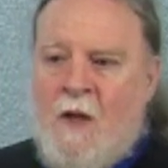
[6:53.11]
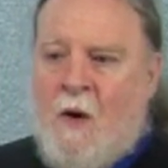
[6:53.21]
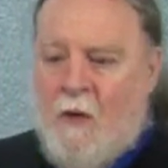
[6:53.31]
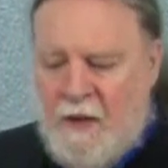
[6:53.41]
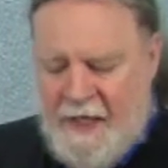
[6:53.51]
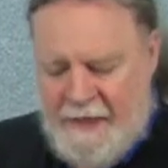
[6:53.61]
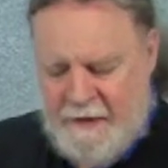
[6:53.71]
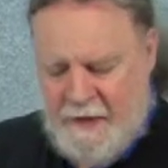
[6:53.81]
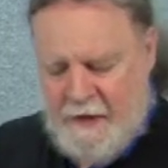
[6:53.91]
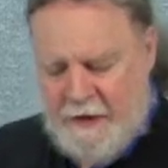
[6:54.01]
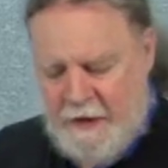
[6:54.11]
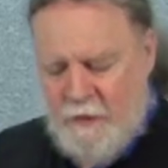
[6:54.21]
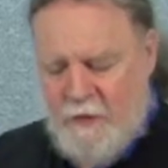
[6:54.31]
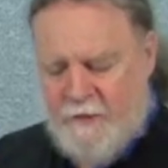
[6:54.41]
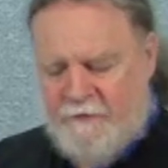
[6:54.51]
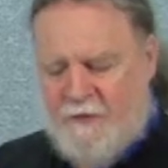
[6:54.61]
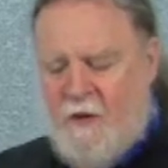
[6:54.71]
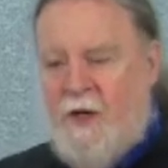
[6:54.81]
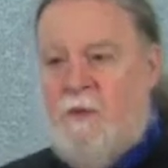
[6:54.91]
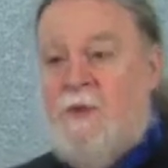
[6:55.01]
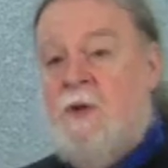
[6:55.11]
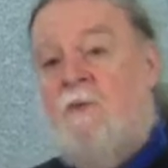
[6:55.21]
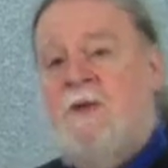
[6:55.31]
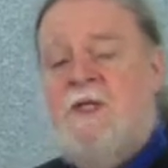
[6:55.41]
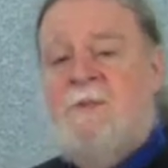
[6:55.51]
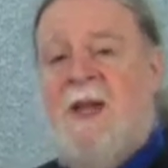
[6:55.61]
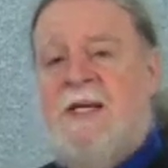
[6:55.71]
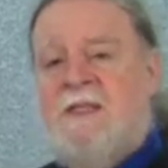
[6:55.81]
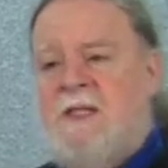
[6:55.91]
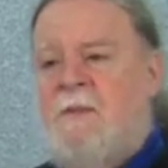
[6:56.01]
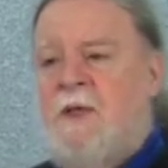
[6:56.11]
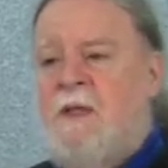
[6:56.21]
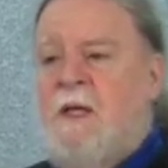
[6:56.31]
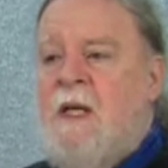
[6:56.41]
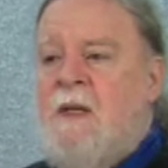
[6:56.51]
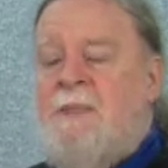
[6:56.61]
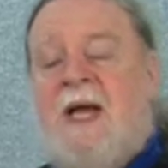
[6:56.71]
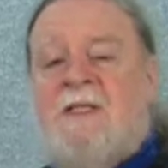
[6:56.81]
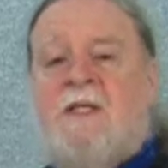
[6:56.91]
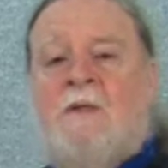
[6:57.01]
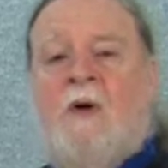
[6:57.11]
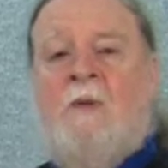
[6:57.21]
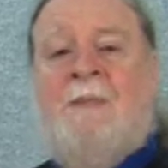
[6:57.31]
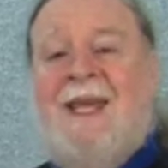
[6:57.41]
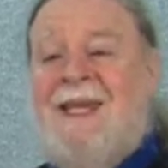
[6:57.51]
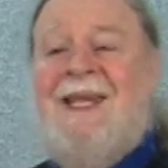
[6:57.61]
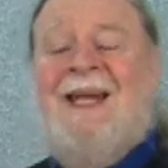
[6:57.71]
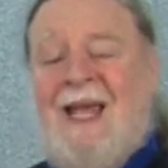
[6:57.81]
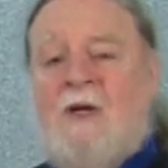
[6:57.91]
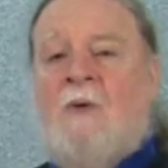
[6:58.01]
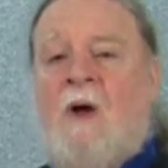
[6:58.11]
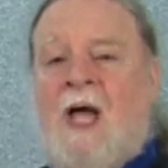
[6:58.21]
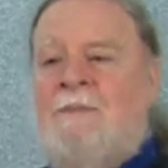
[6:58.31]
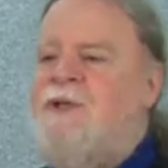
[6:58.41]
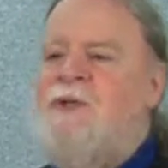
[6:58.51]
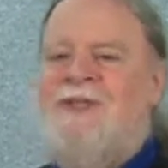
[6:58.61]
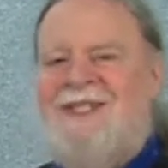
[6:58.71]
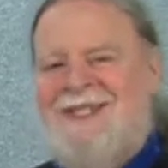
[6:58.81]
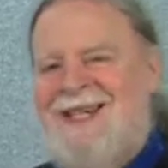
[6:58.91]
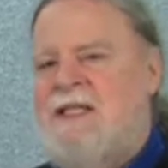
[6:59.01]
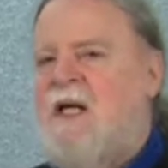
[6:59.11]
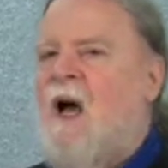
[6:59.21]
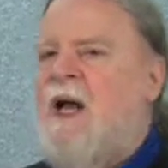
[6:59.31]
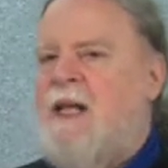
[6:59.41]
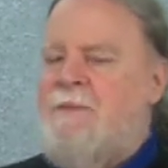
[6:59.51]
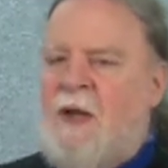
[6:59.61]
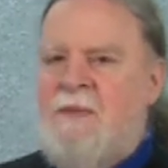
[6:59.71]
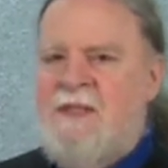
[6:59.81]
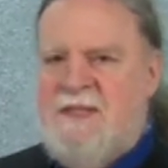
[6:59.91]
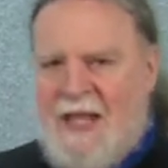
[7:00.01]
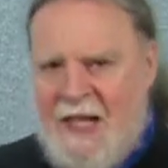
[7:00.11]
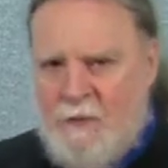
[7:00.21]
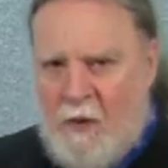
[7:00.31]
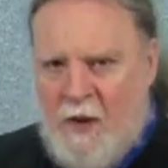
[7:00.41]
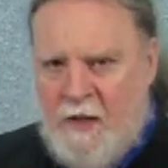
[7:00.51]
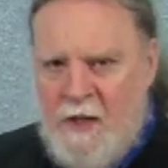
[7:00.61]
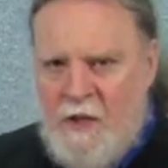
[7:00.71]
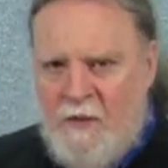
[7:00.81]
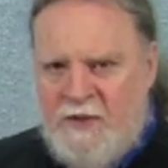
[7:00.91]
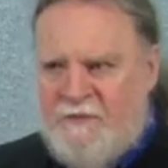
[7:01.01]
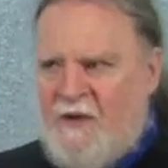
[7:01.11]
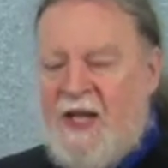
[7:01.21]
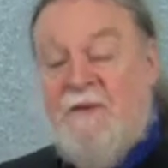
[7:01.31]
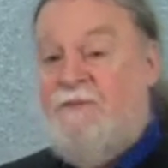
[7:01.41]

or like uh, Clearwater, Florida, which over this past summer passed a law making it a crime to sit on a public sidewalk with a fine of